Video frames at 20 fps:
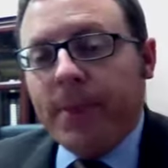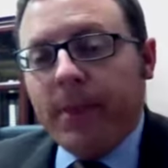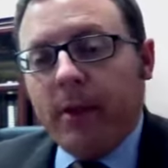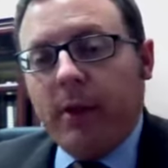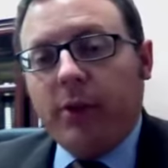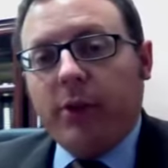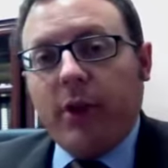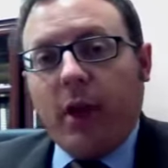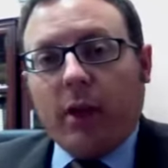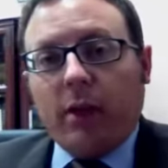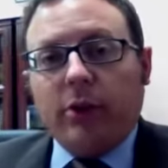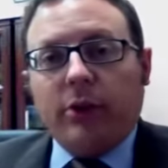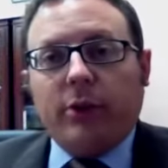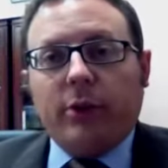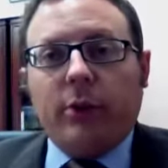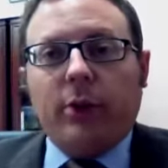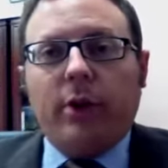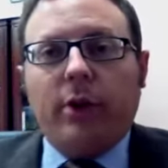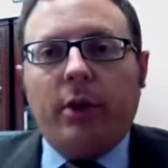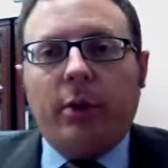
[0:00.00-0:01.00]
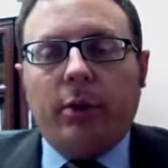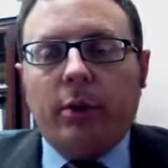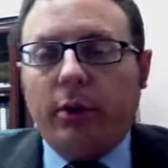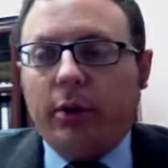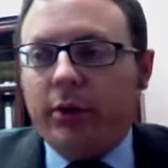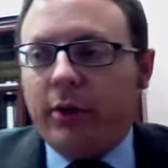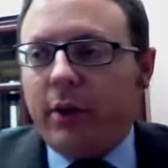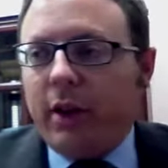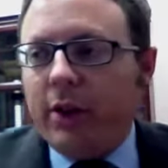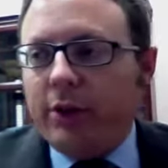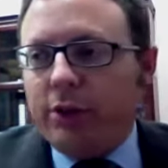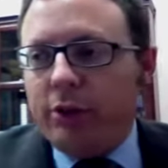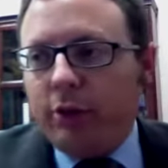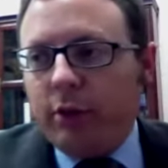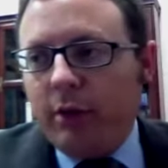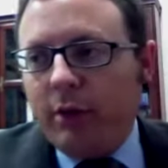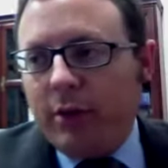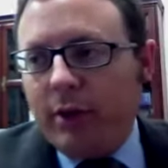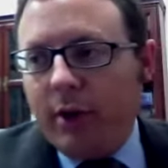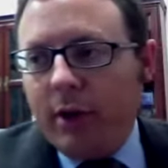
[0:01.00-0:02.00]
The second story that we're going to
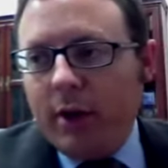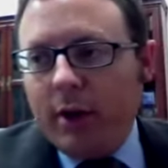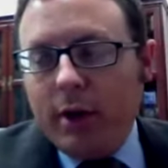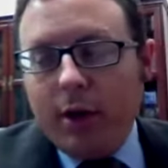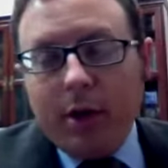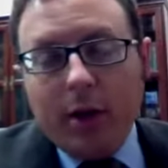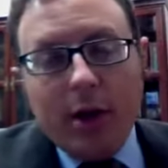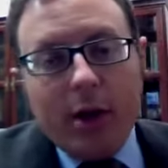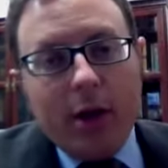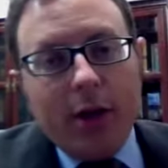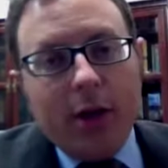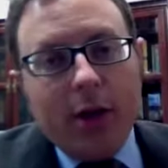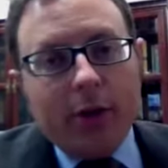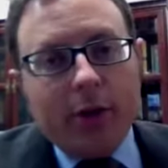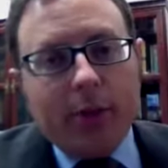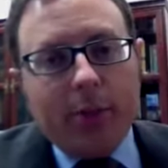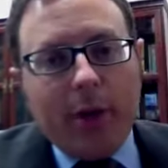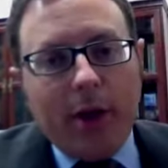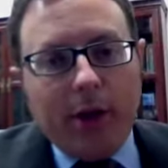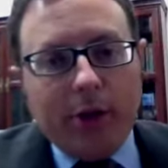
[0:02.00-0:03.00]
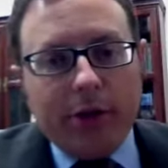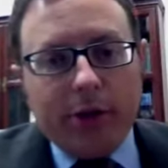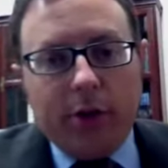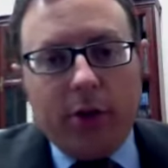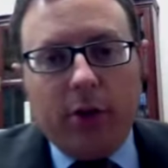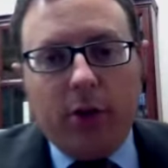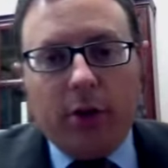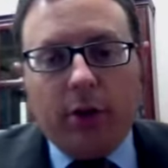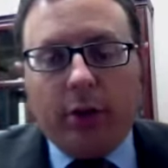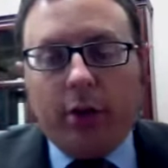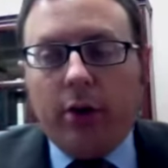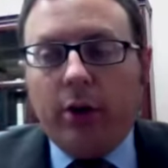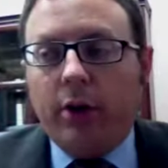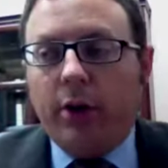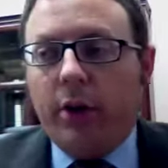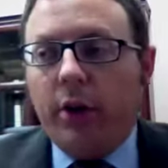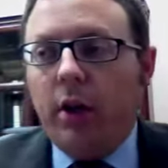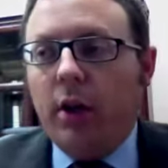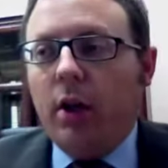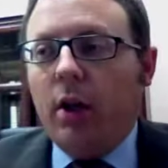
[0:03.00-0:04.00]
concentrate today on is the Palestinian
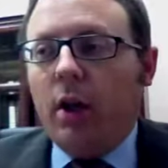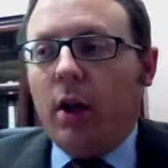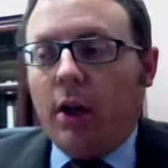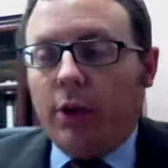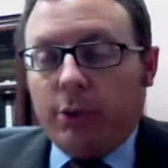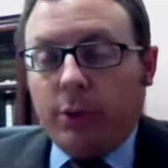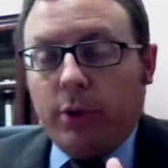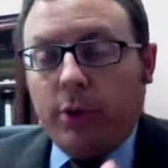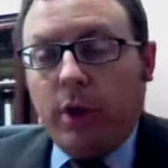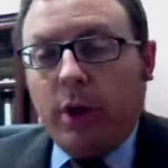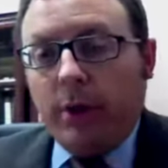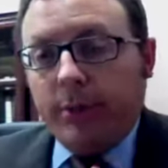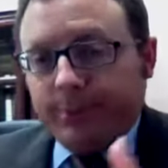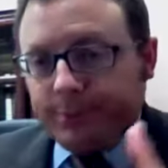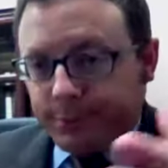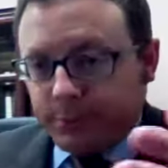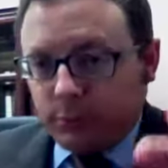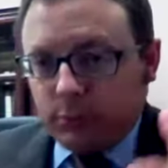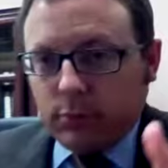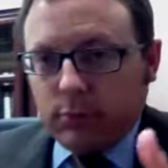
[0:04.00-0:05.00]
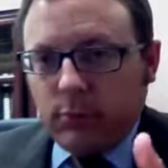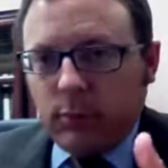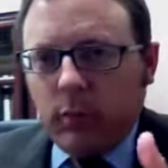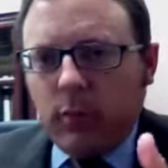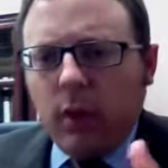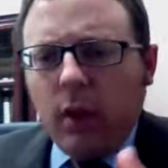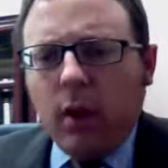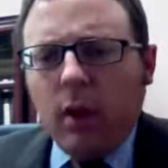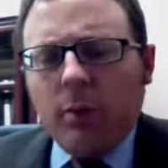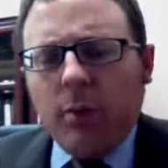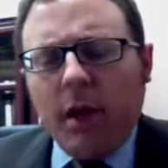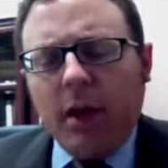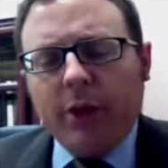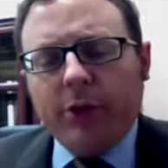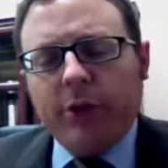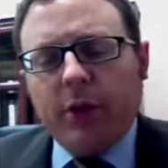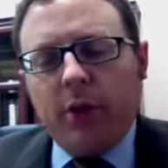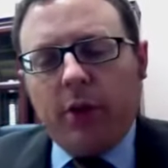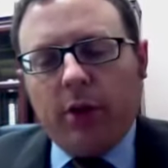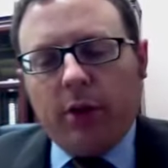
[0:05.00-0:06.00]
Authority. As we know,
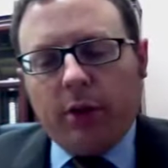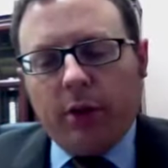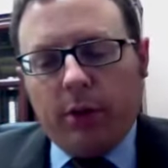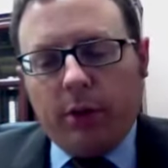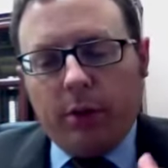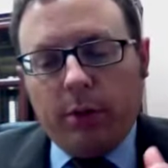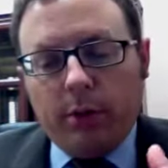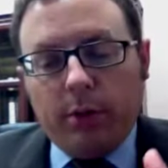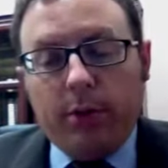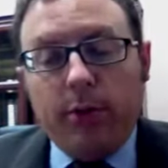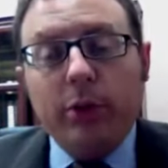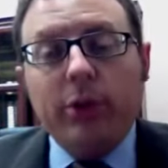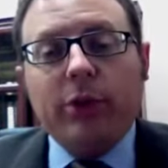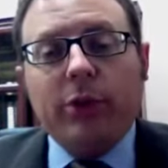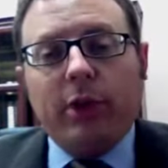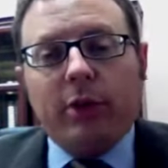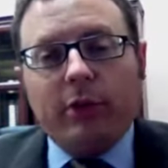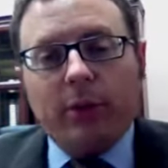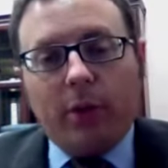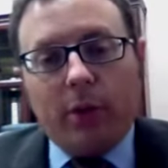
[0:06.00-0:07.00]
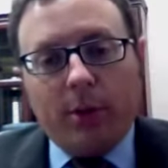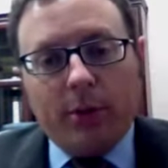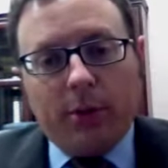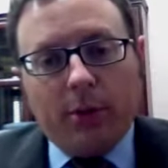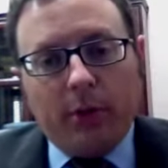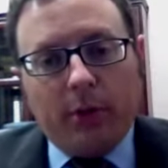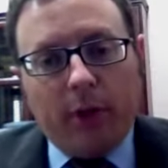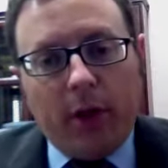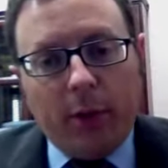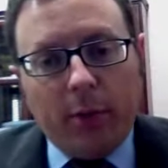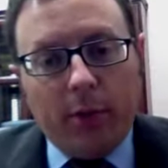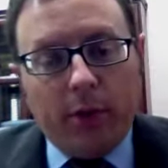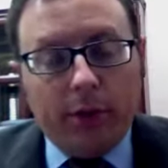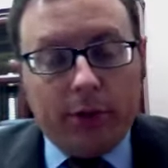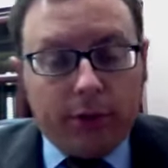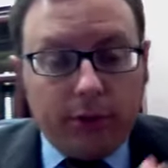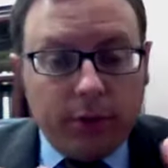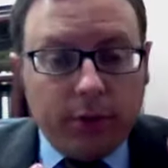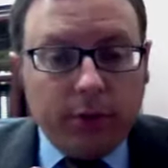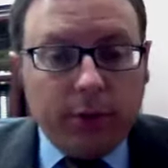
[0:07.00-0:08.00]
Palestinian Authority refusing to come to the table
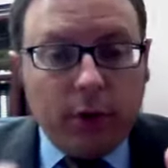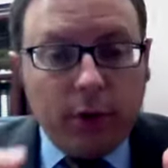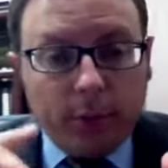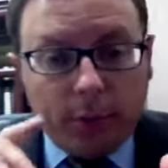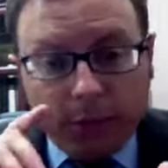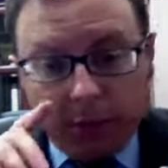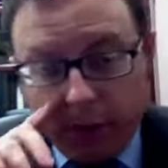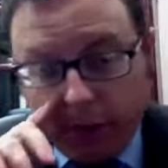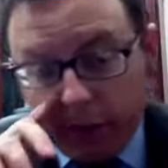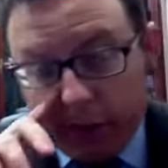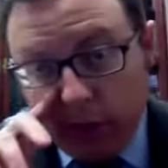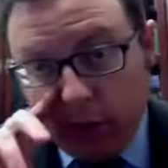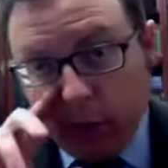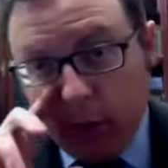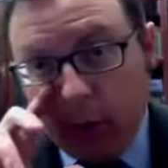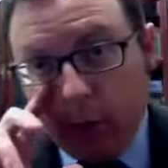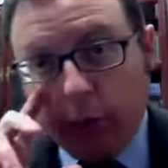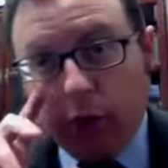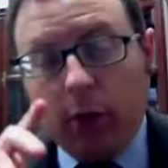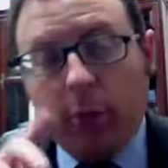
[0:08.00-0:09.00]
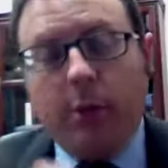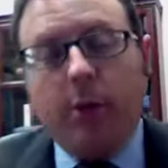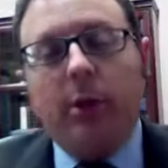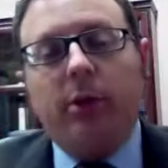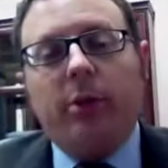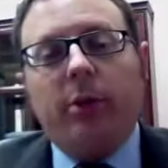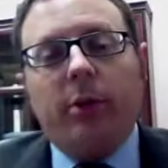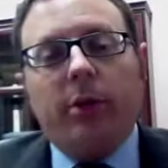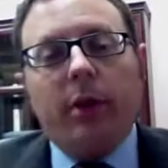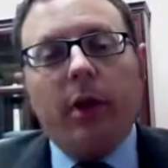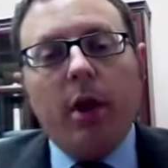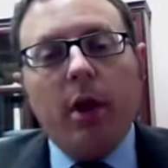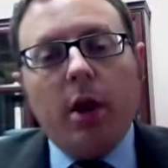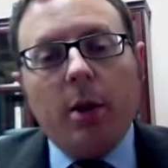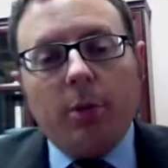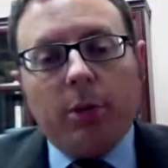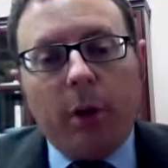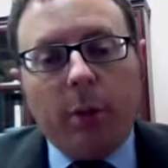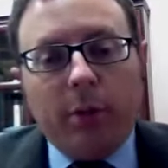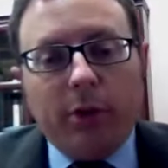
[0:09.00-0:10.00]
to develop peace and negotiate peace with
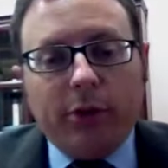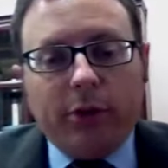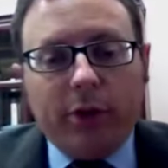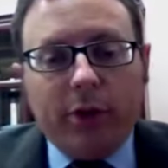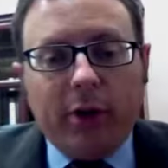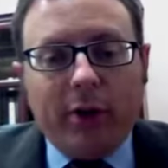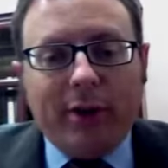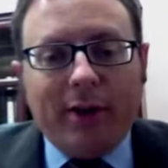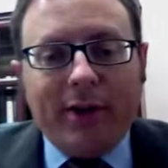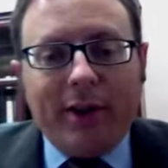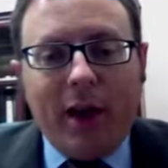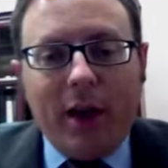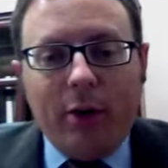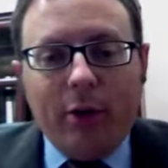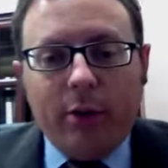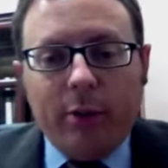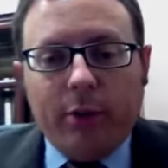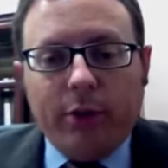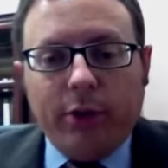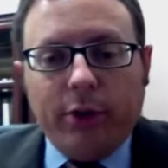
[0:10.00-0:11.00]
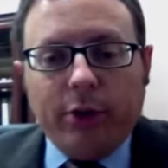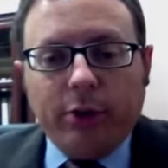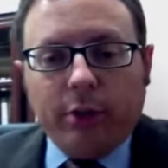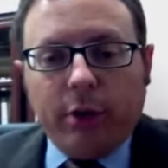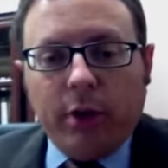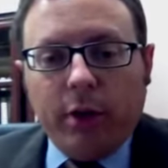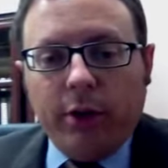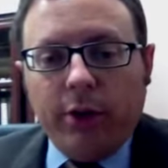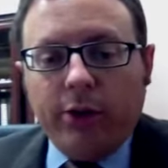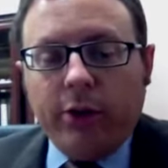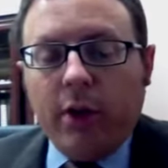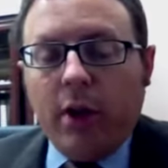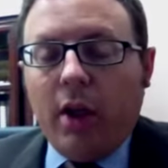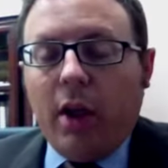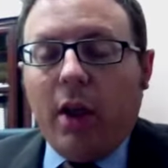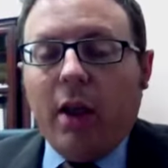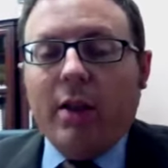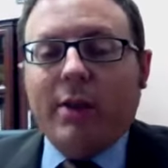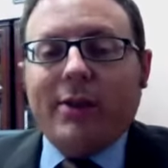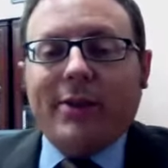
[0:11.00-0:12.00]
Prime Minister Netanyahu and with the Israelis,
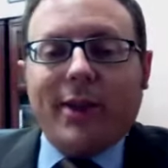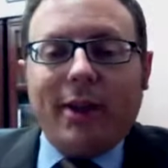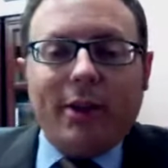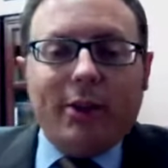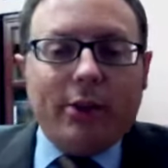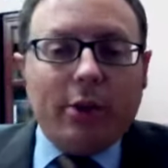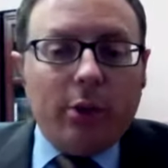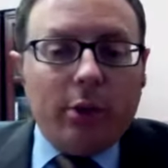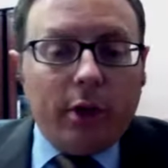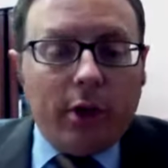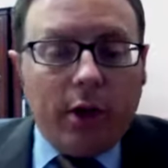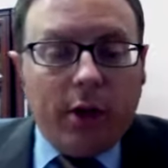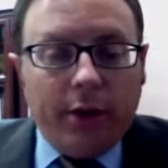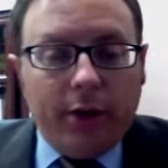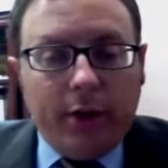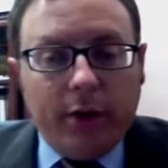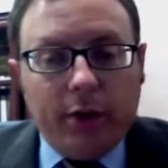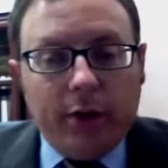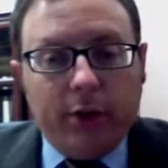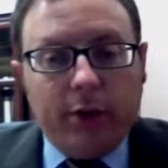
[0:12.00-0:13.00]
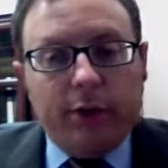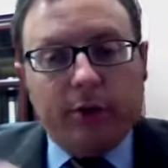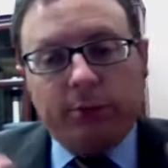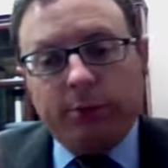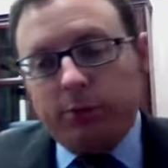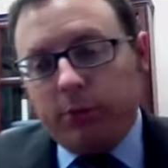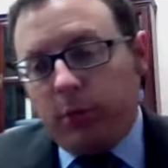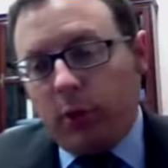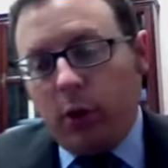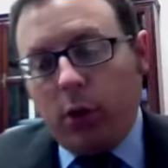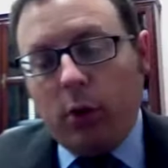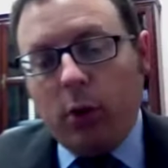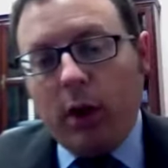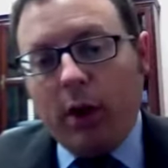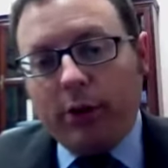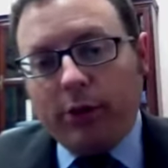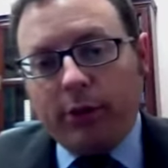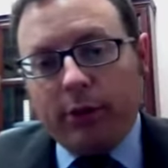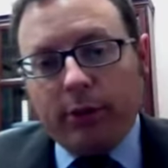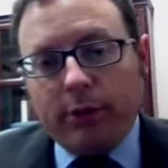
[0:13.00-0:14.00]
and instead is going on their
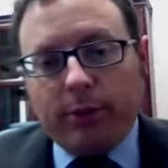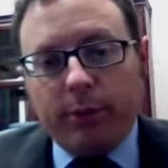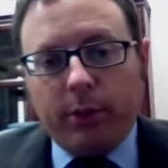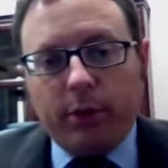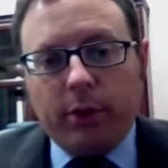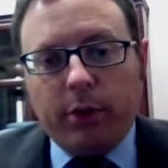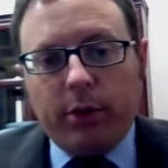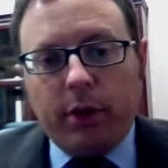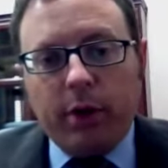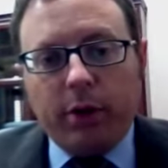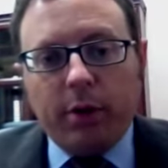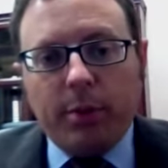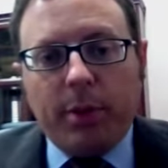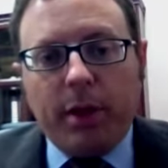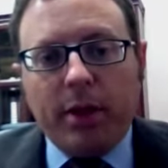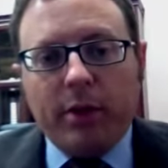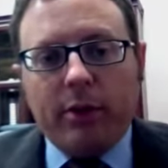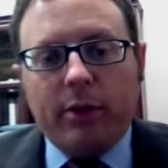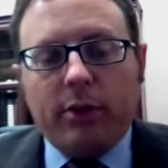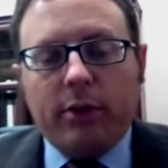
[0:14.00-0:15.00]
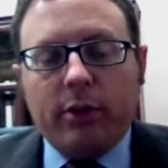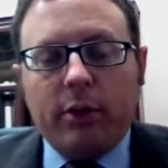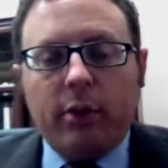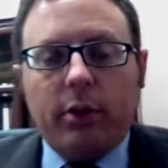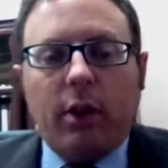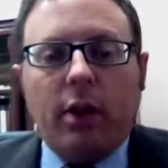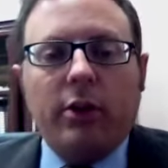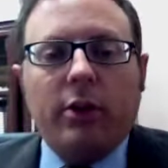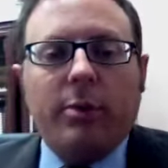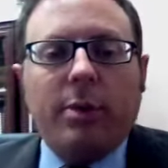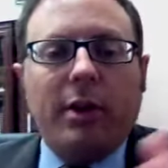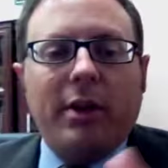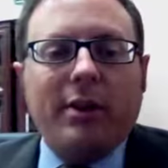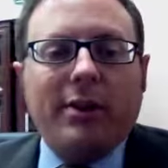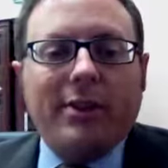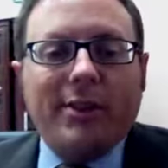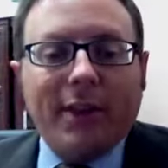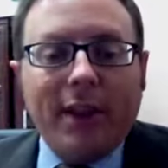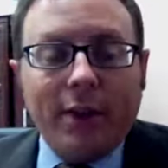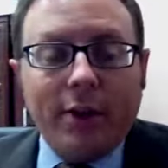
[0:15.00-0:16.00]
quest for
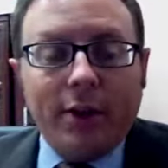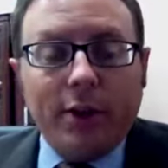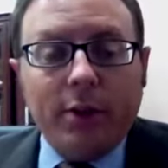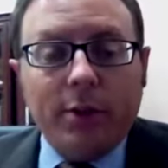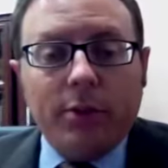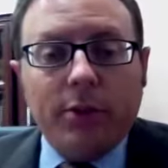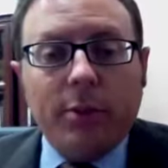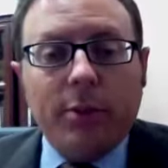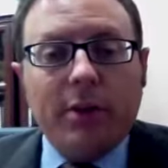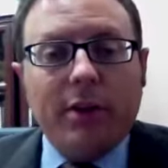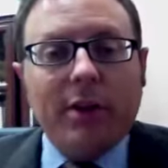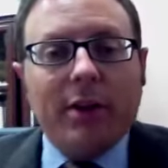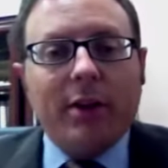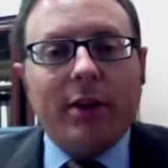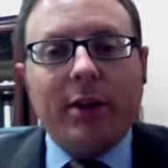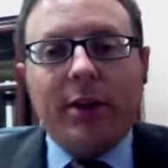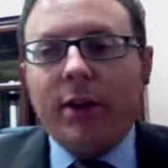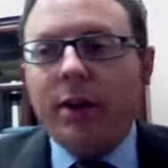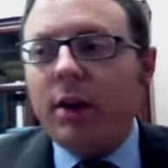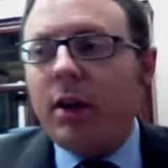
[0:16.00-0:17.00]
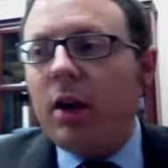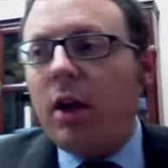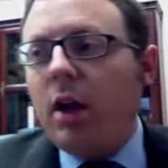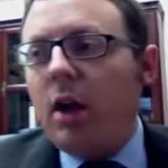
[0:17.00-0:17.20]
independent statehood to be declared.